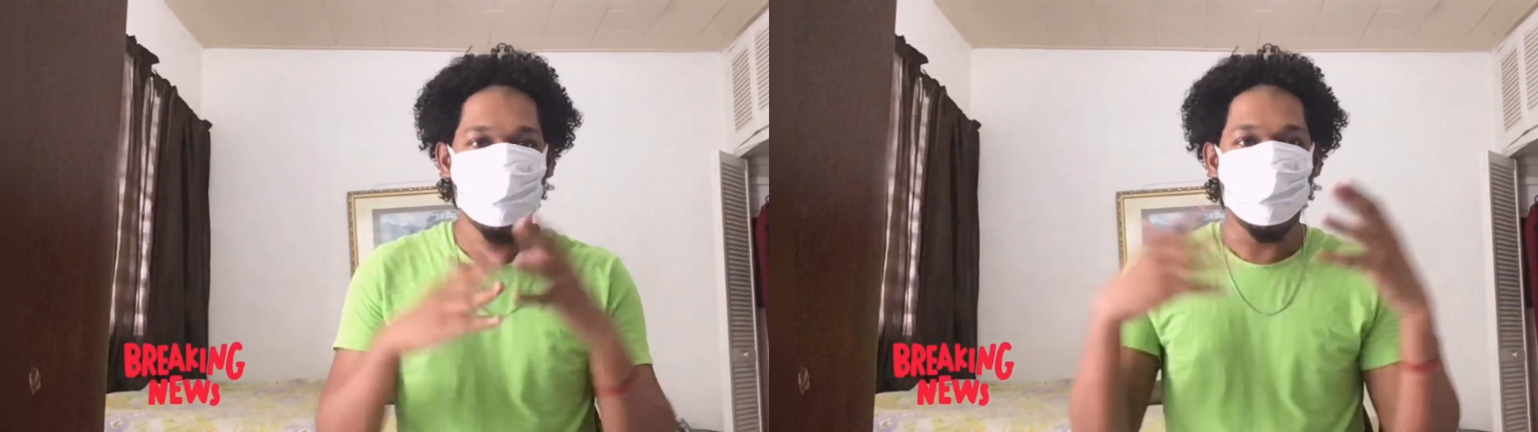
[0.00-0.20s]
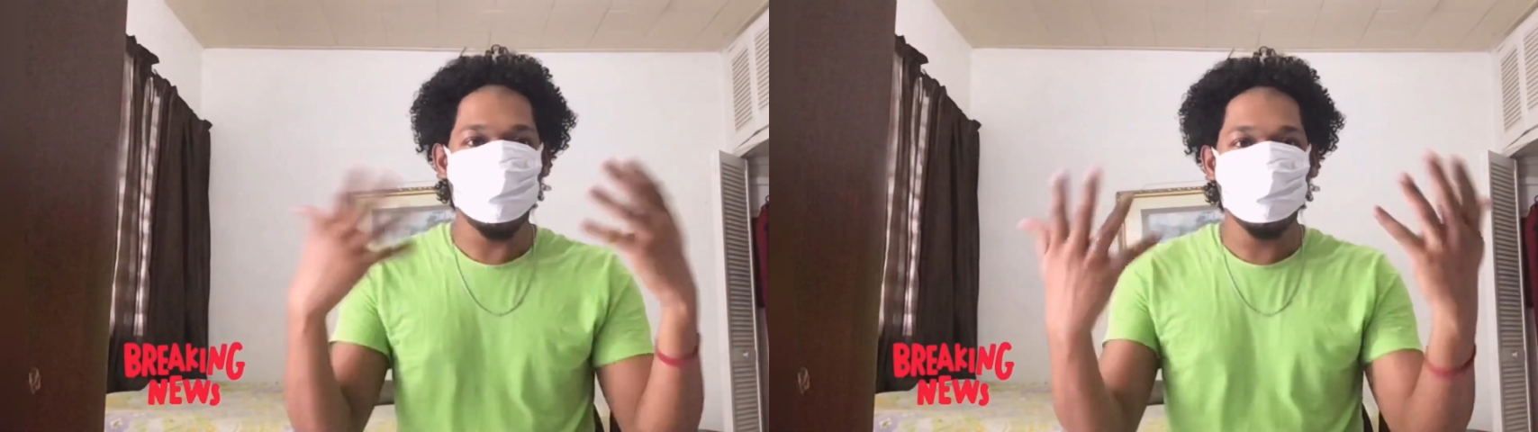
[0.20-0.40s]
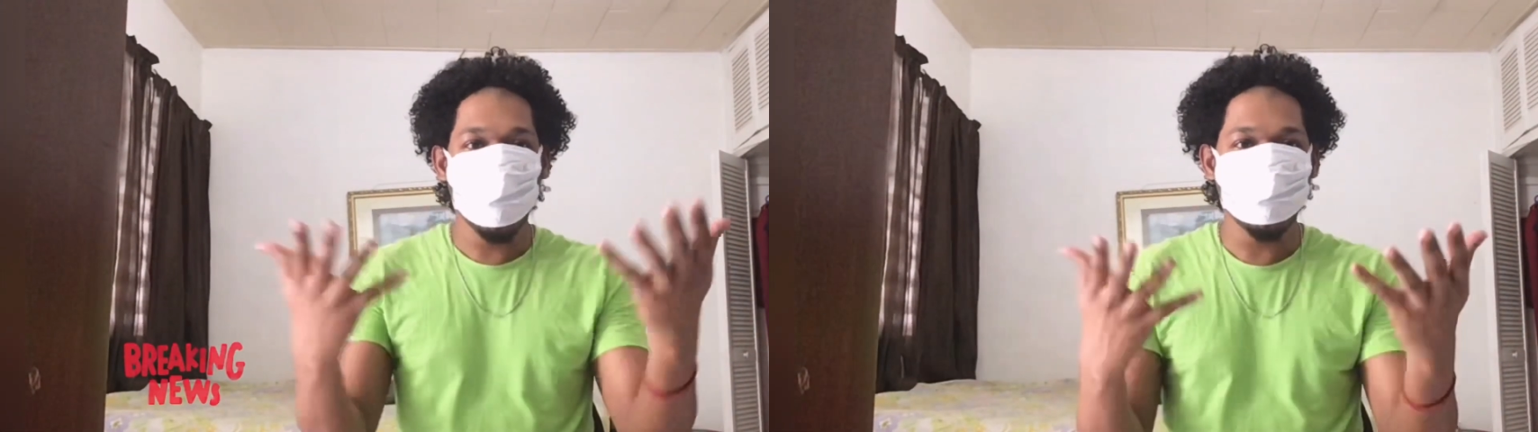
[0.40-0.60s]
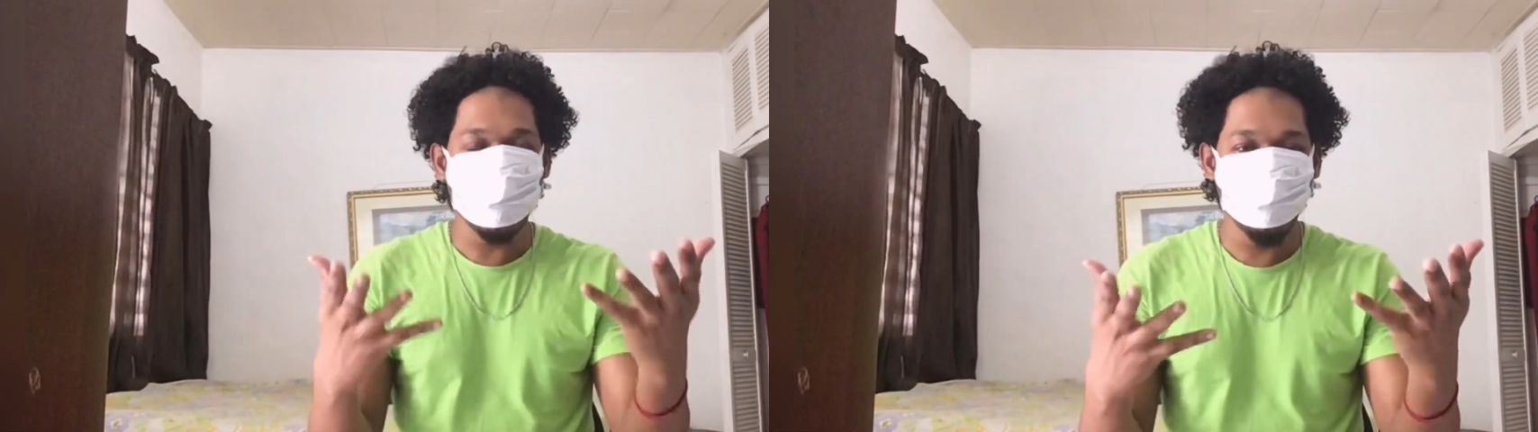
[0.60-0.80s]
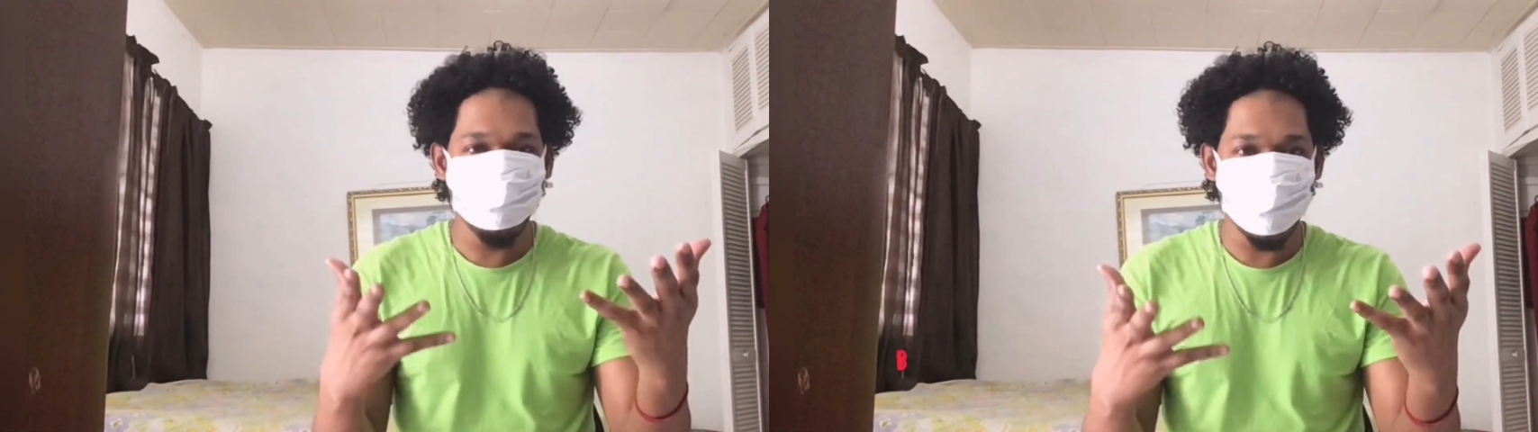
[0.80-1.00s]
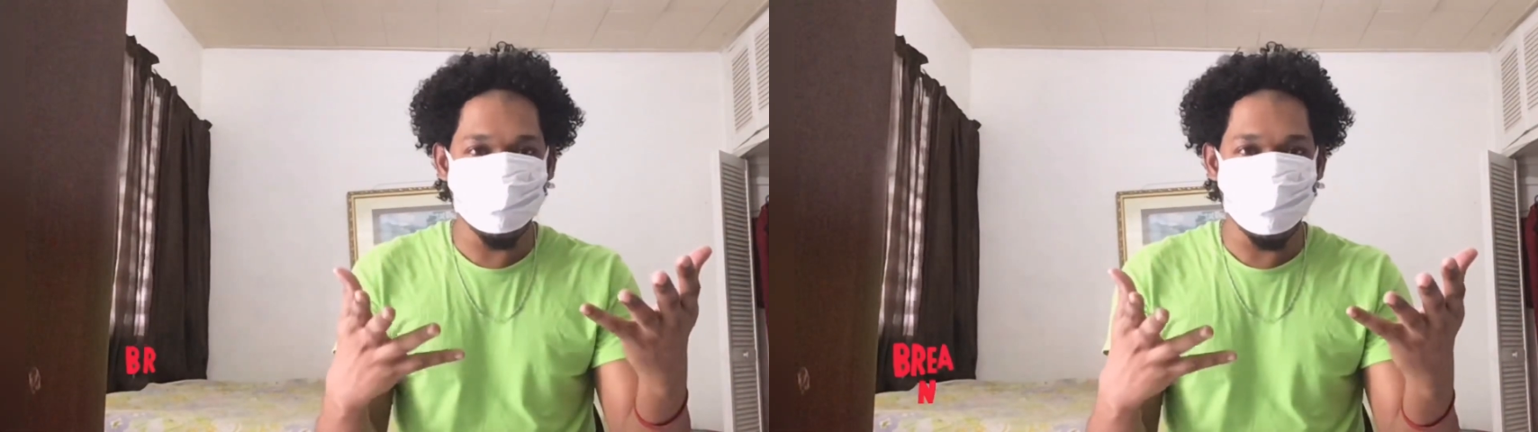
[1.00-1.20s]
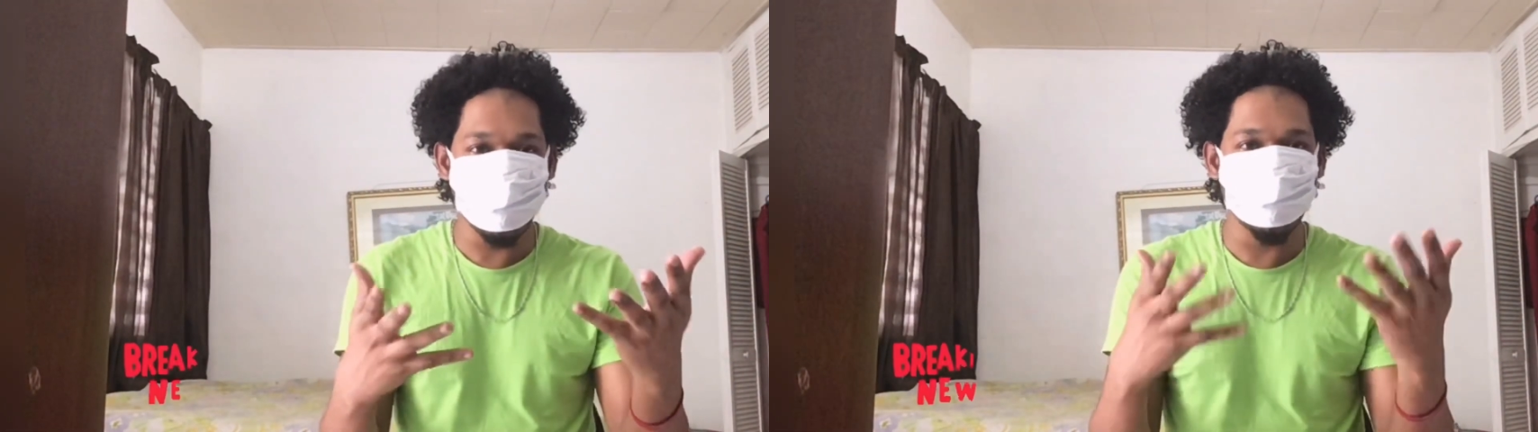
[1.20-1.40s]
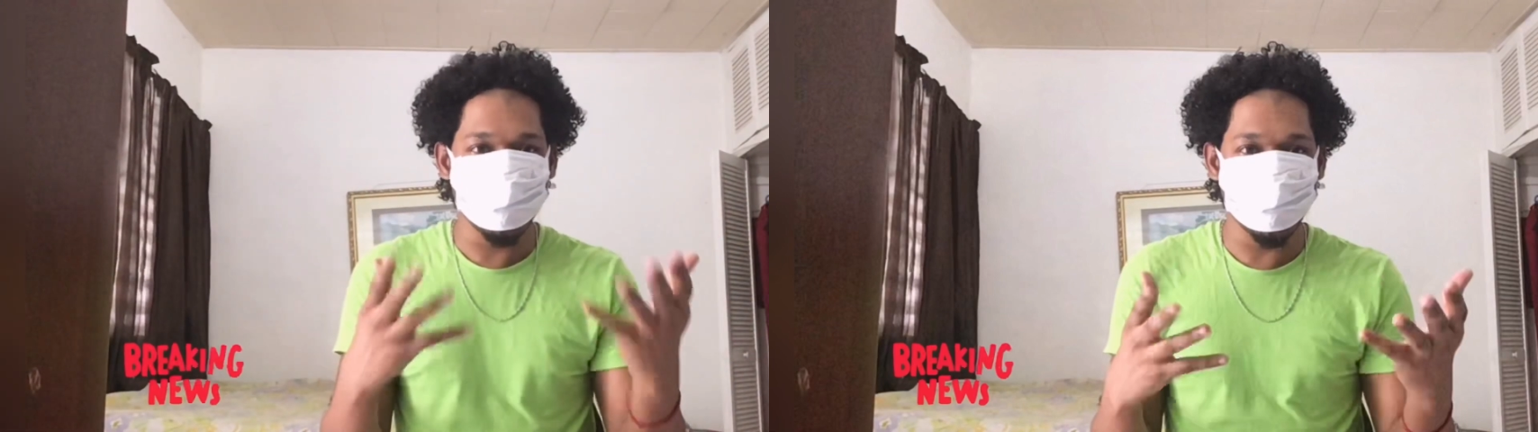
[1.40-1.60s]
and you get infected
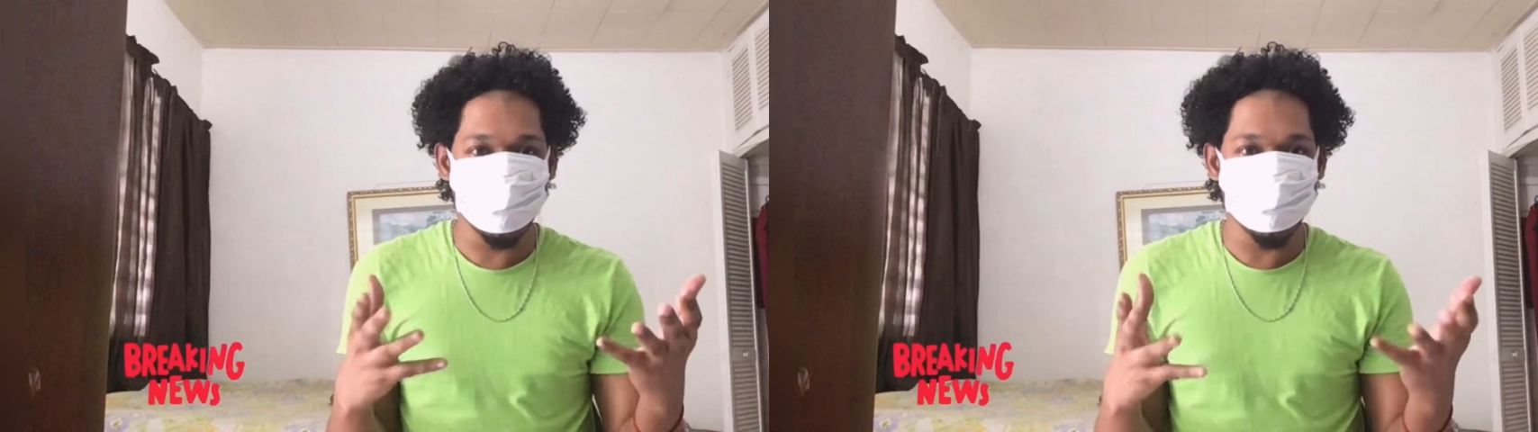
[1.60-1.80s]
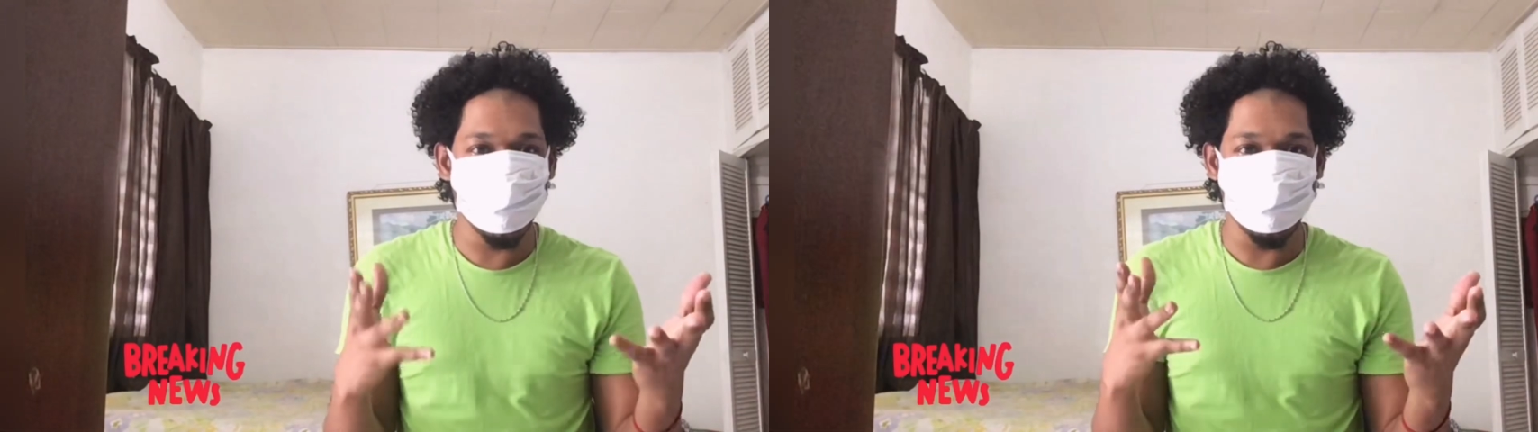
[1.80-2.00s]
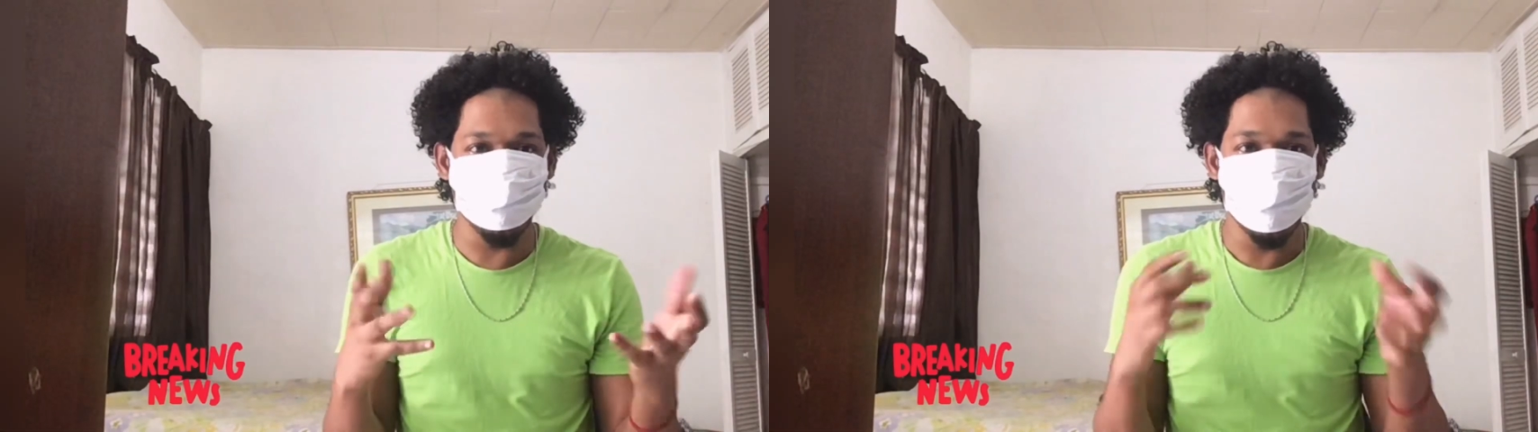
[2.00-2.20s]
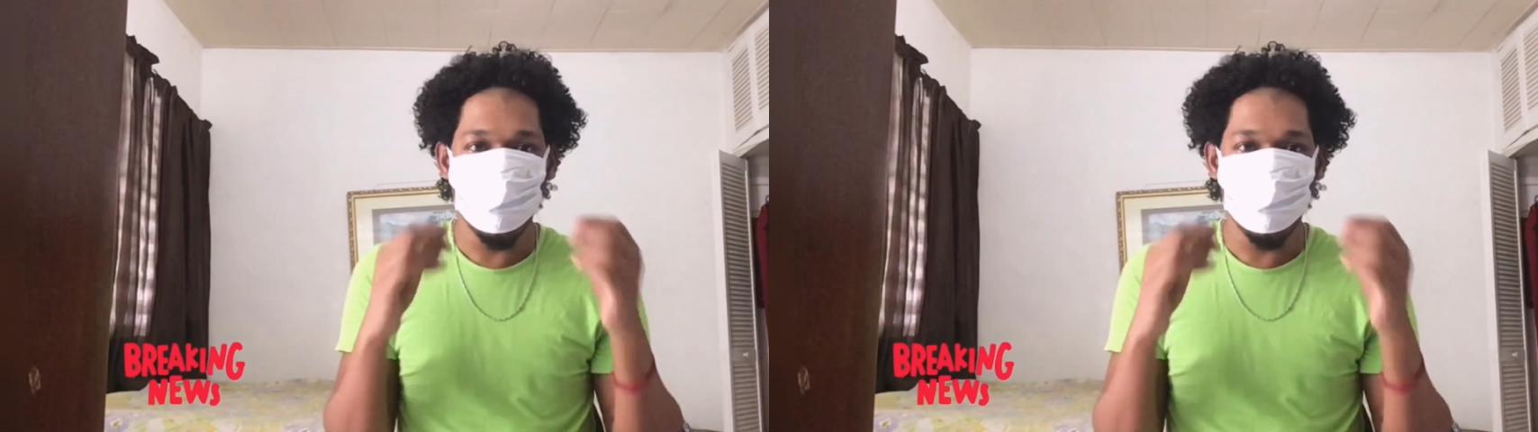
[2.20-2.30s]
just the same.